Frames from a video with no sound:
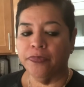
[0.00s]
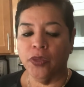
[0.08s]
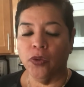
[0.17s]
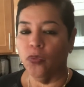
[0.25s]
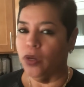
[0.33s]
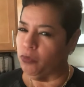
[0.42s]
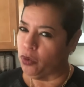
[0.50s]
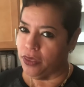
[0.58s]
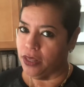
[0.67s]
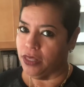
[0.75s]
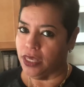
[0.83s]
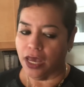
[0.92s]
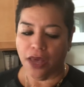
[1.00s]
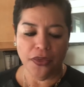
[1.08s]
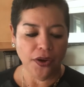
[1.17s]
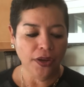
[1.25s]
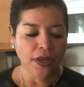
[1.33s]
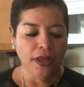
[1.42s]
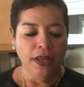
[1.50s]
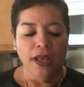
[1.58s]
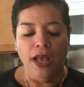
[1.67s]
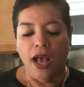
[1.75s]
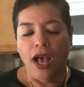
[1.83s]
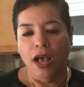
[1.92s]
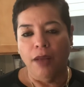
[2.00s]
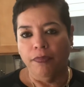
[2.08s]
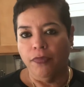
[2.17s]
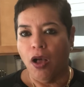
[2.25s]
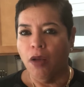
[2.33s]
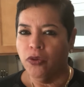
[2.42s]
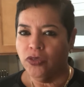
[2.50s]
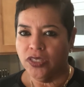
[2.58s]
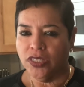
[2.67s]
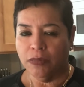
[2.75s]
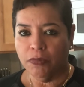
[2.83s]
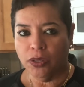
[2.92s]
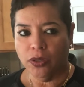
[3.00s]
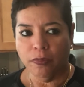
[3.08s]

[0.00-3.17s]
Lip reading: one more than the other. Almost similar,